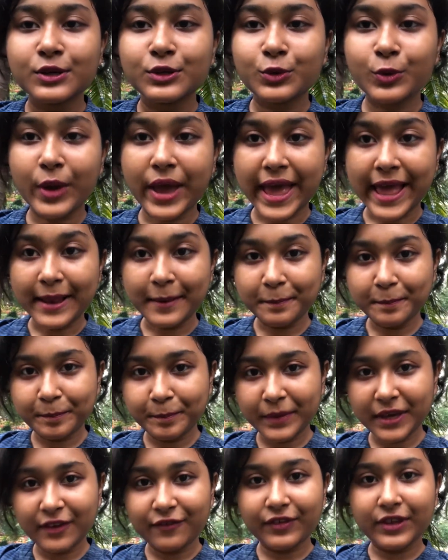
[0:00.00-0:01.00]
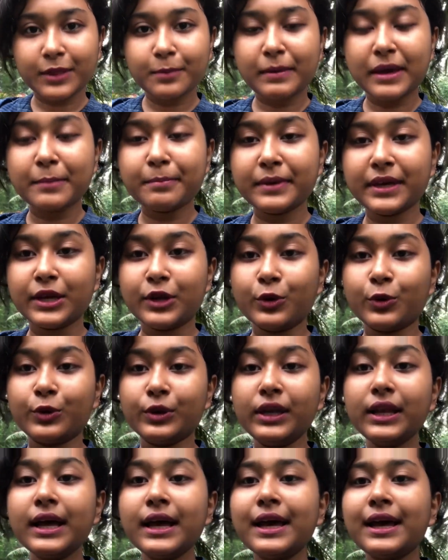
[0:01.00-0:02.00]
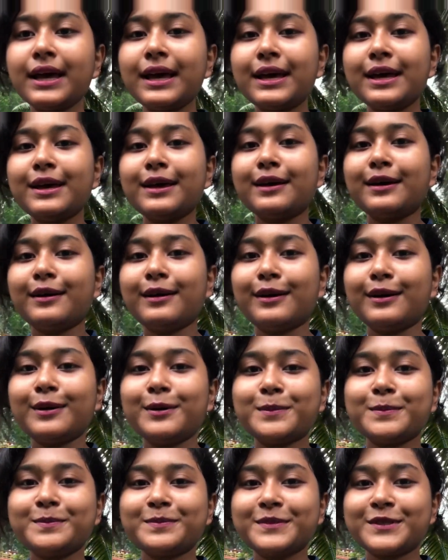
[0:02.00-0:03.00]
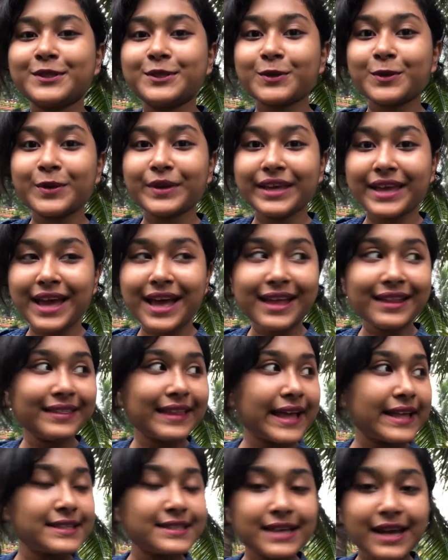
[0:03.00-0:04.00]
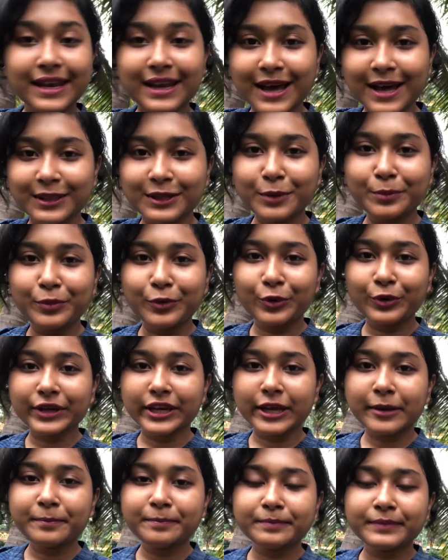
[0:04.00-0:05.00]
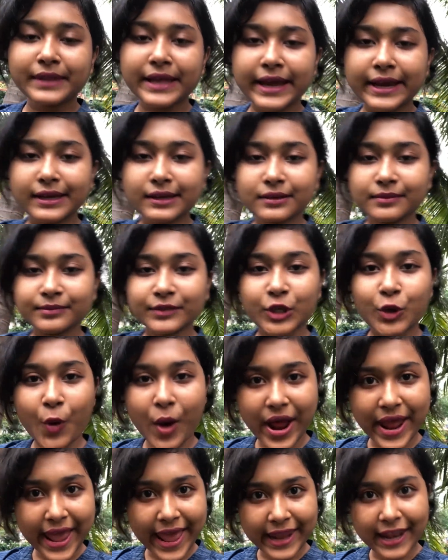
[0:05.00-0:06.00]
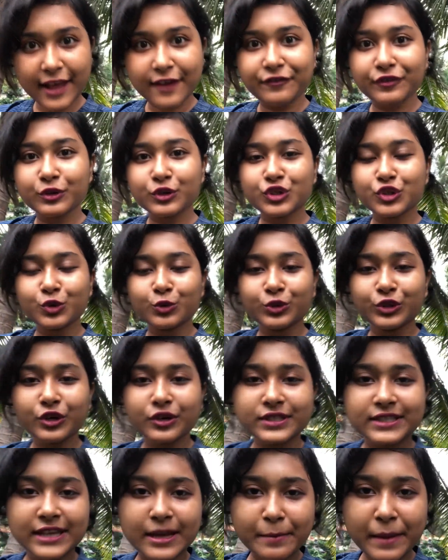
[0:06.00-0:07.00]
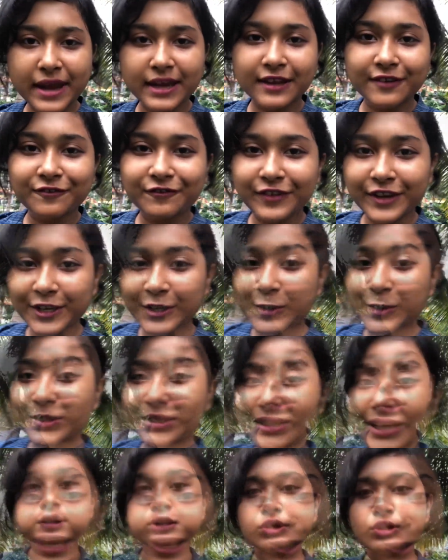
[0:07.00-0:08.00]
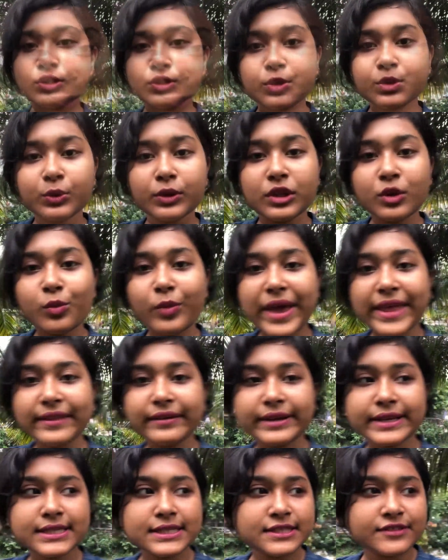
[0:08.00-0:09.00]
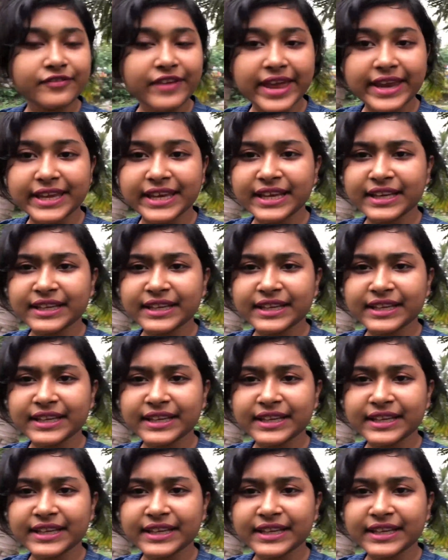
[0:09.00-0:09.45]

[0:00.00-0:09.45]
to help me with my B-roll. So yeah, that's another pro tip, that you are enough to shoot your cinematic videos. So the weather is very